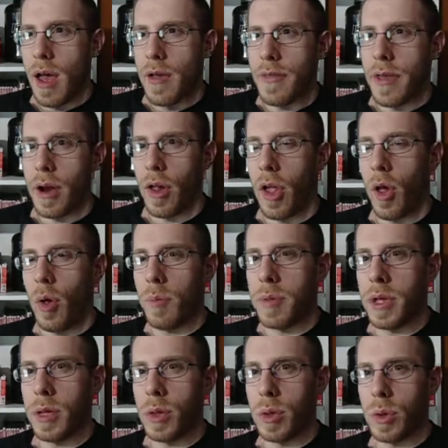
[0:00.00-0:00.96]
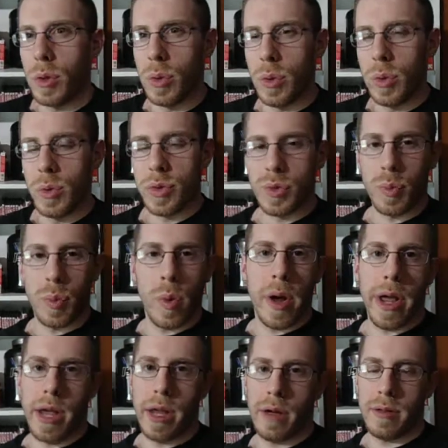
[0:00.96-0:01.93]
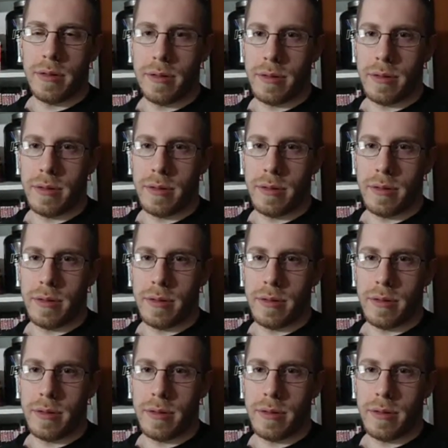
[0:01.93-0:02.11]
that'll help me lose weight?